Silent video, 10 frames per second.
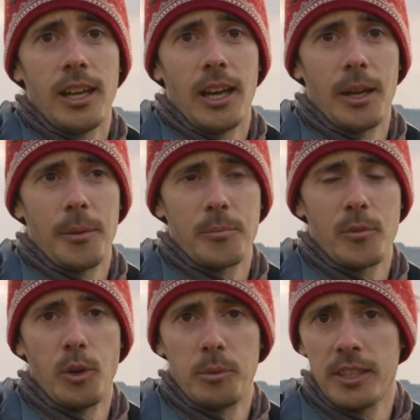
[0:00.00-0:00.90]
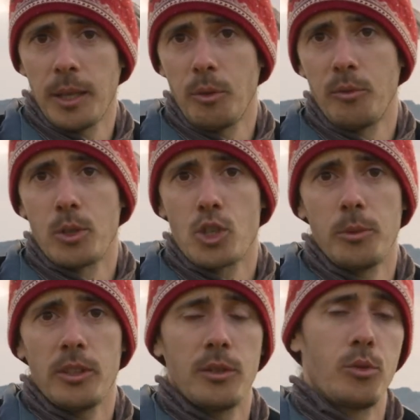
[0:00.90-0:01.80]
From this type of
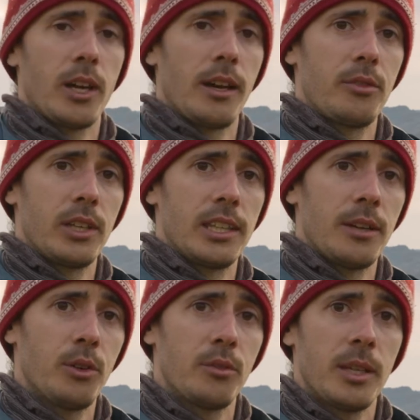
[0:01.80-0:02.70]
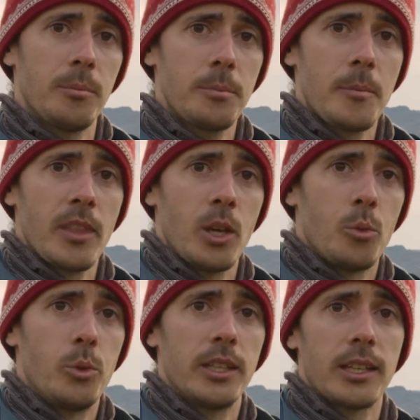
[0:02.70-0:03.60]
measurements, if we have enough of them,
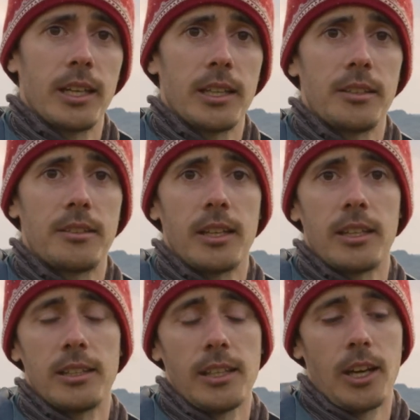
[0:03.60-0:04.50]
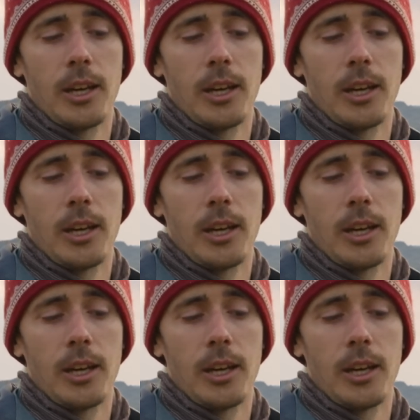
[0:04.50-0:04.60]
we can then